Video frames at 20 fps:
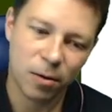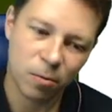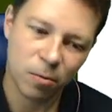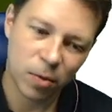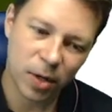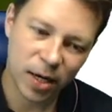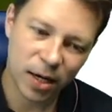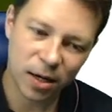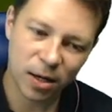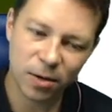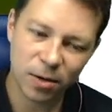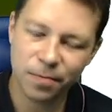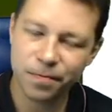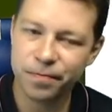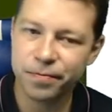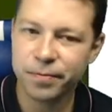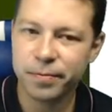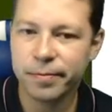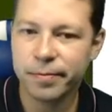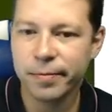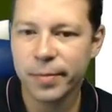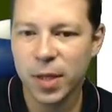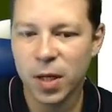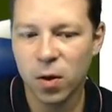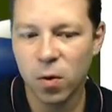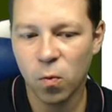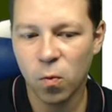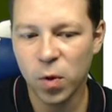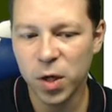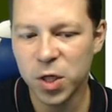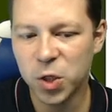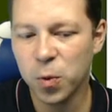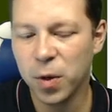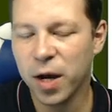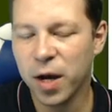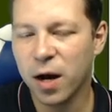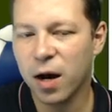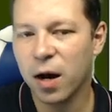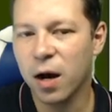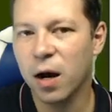Well, which
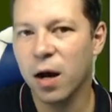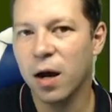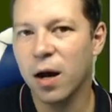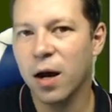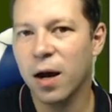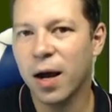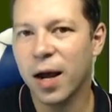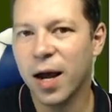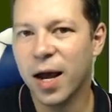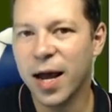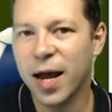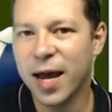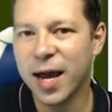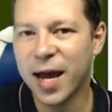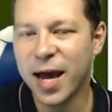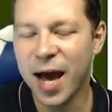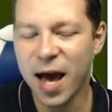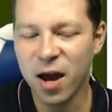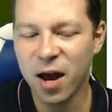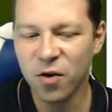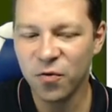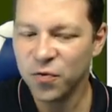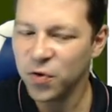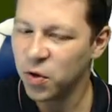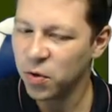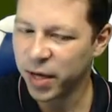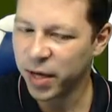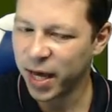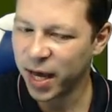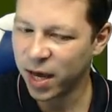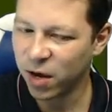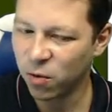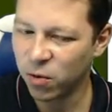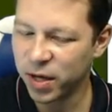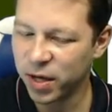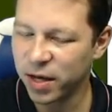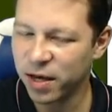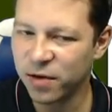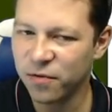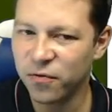we are kind of okay
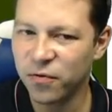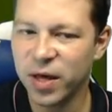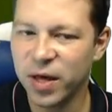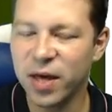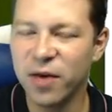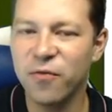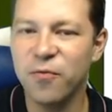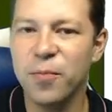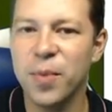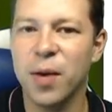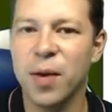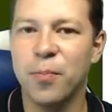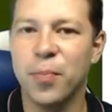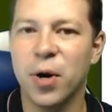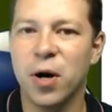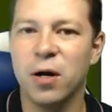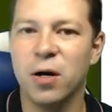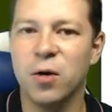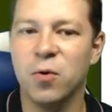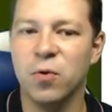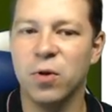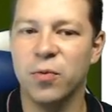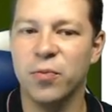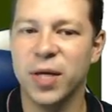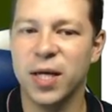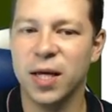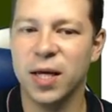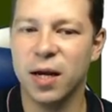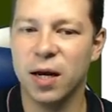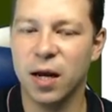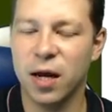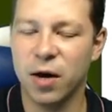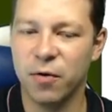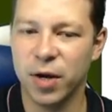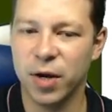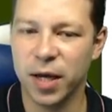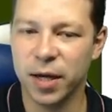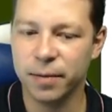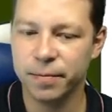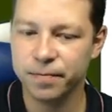with if my partner will be
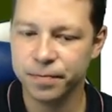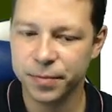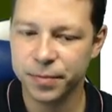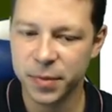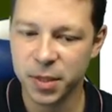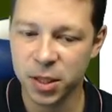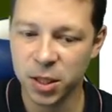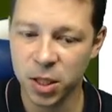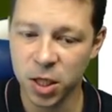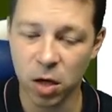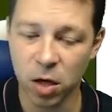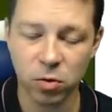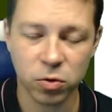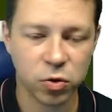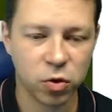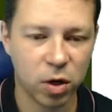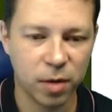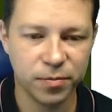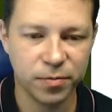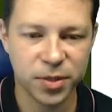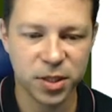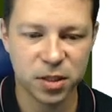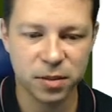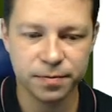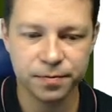declaring no trumps.